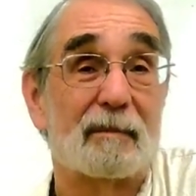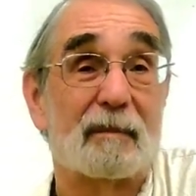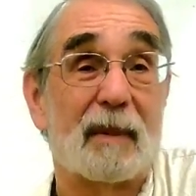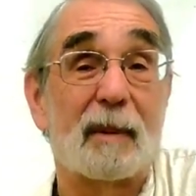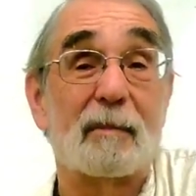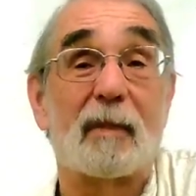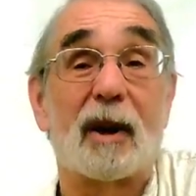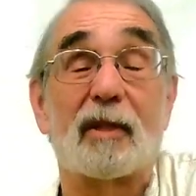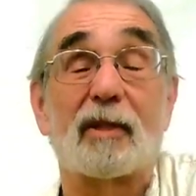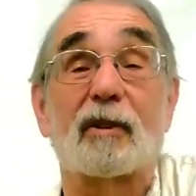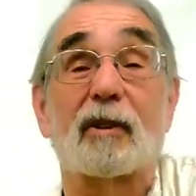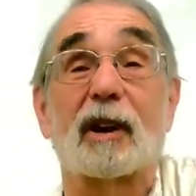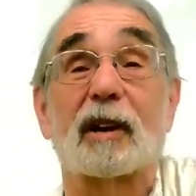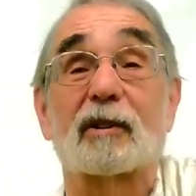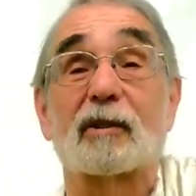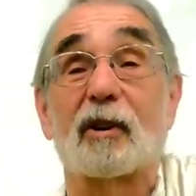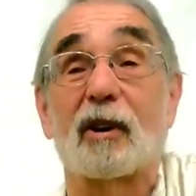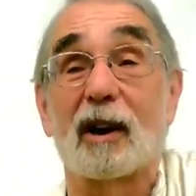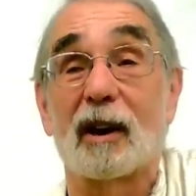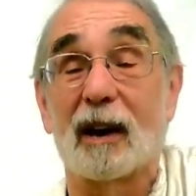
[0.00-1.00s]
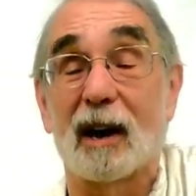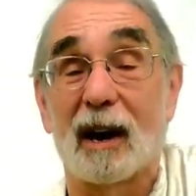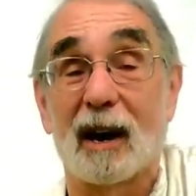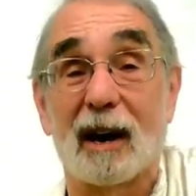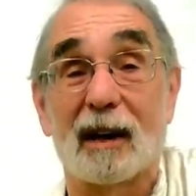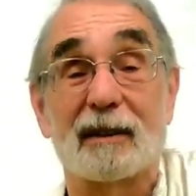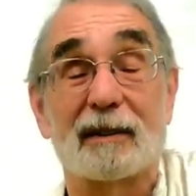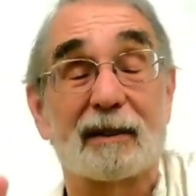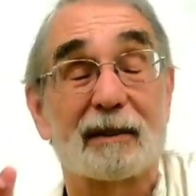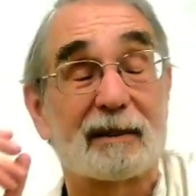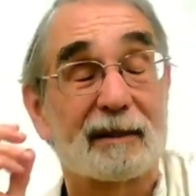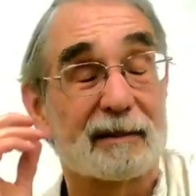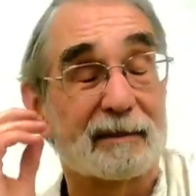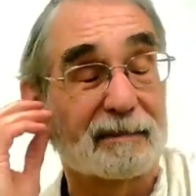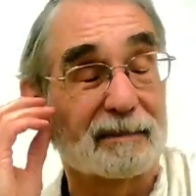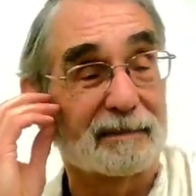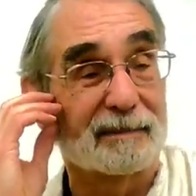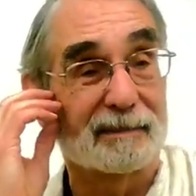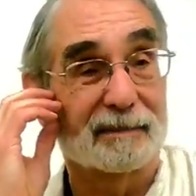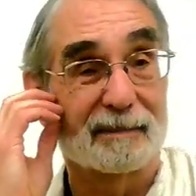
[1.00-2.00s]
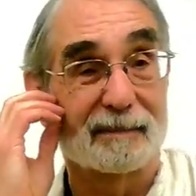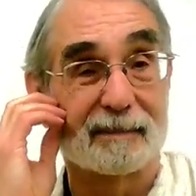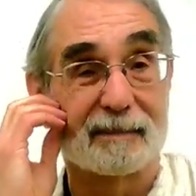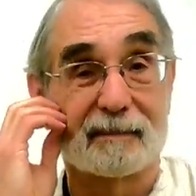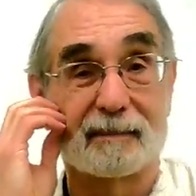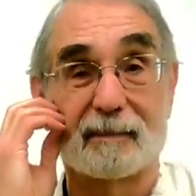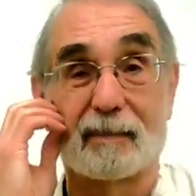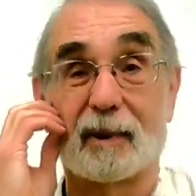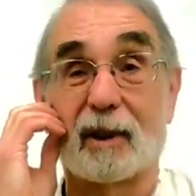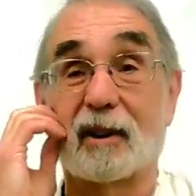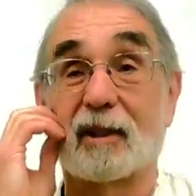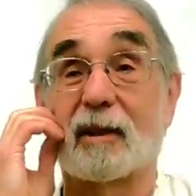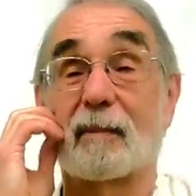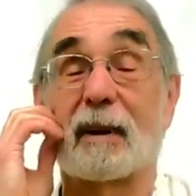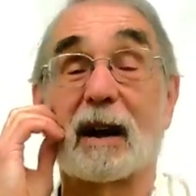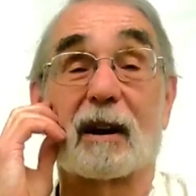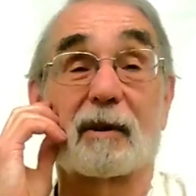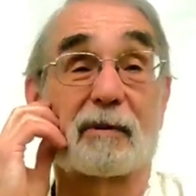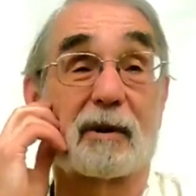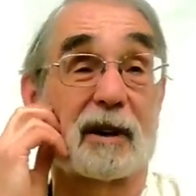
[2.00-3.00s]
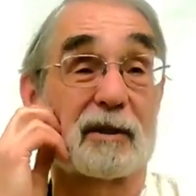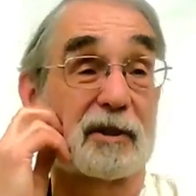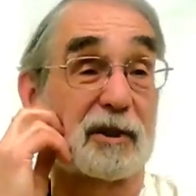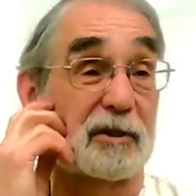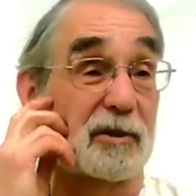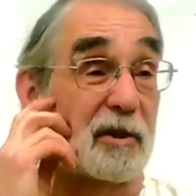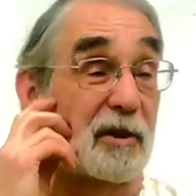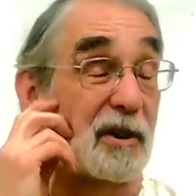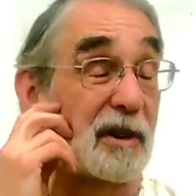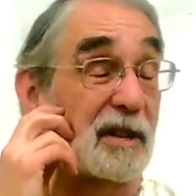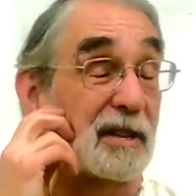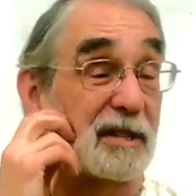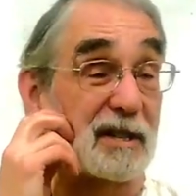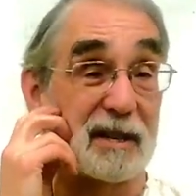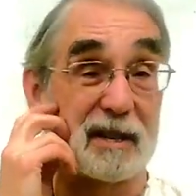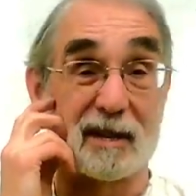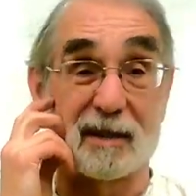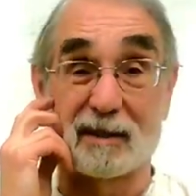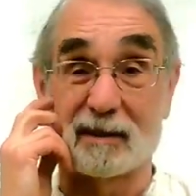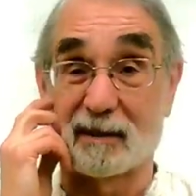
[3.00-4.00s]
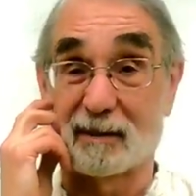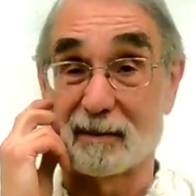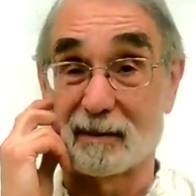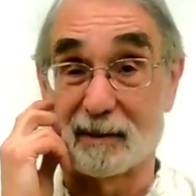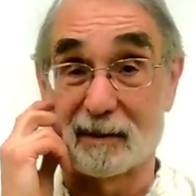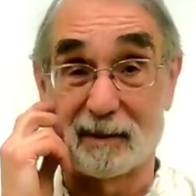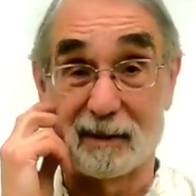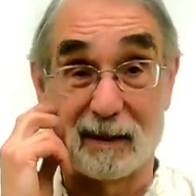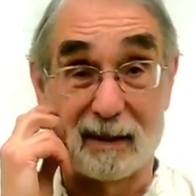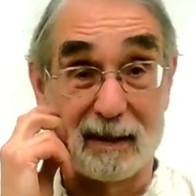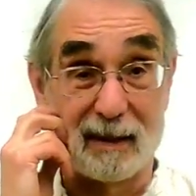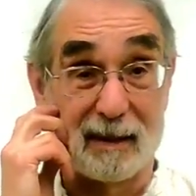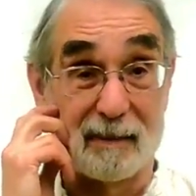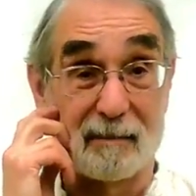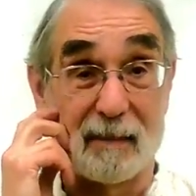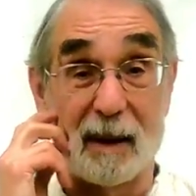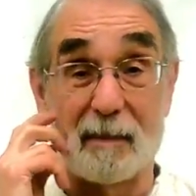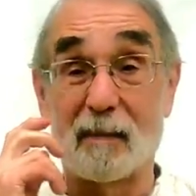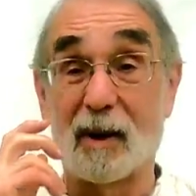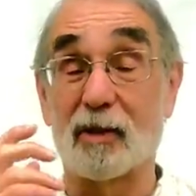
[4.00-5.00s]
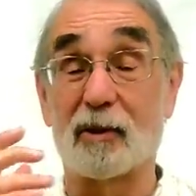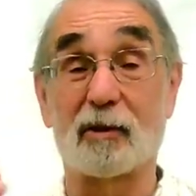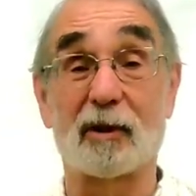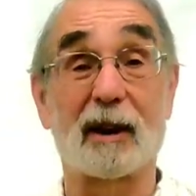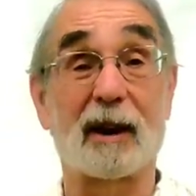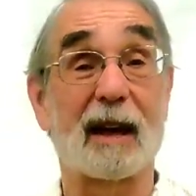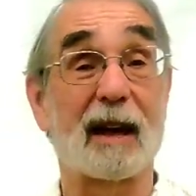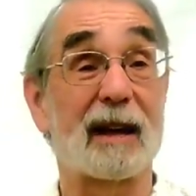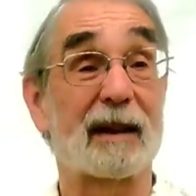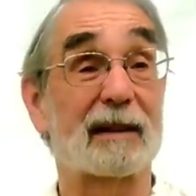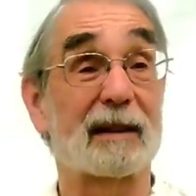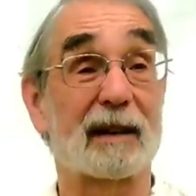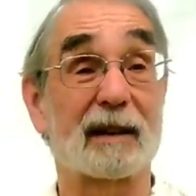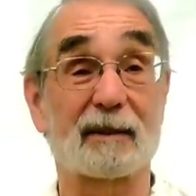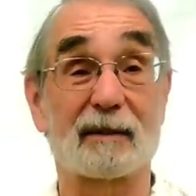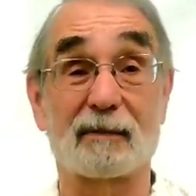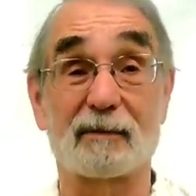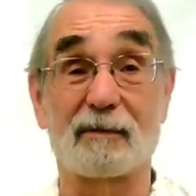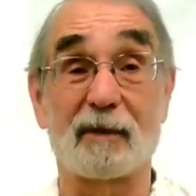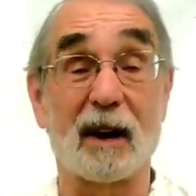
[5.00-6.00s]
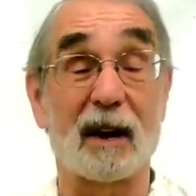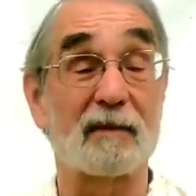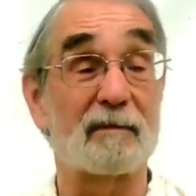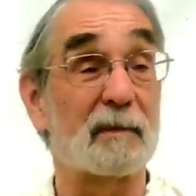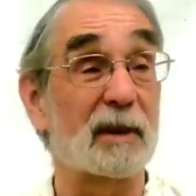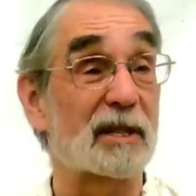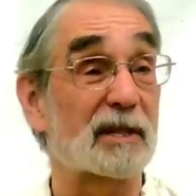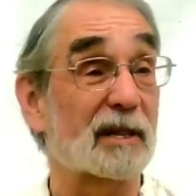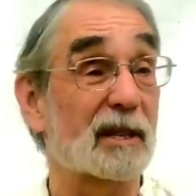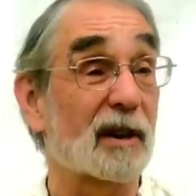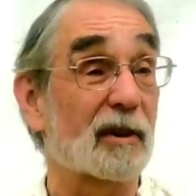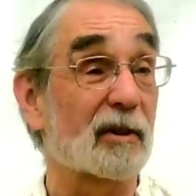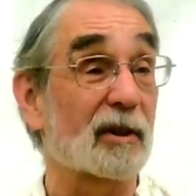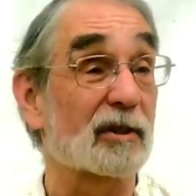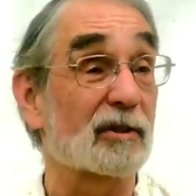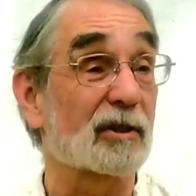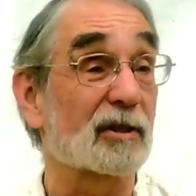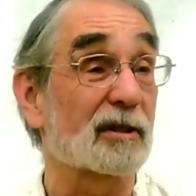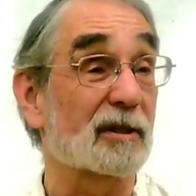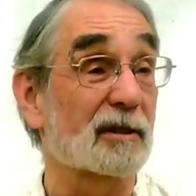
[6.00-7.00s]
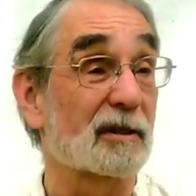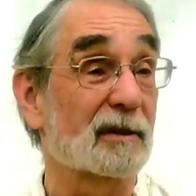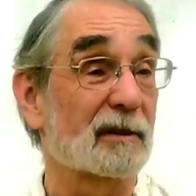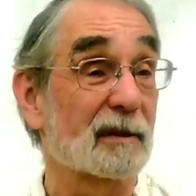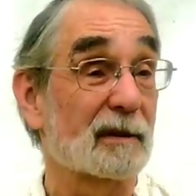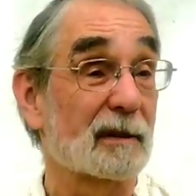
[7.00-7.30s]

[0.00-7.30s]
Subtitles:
My mother had gone on. Part of the background story is that my mother had had like 5 miscarriages.